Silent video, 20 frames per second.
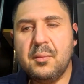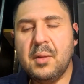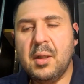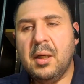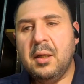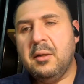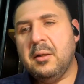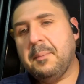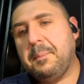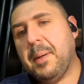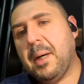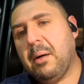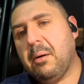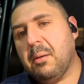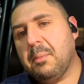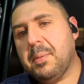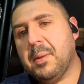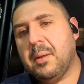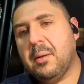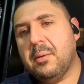And the power
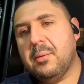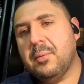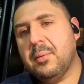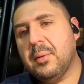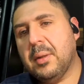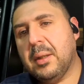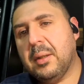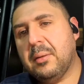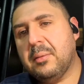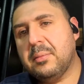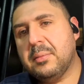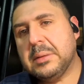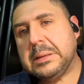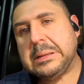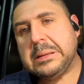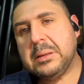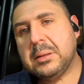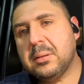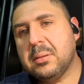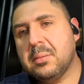bill, well,
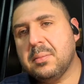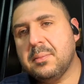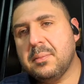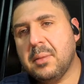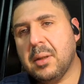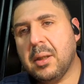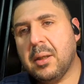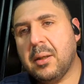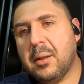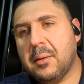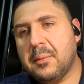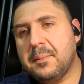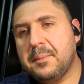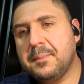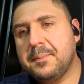yeah, yeah.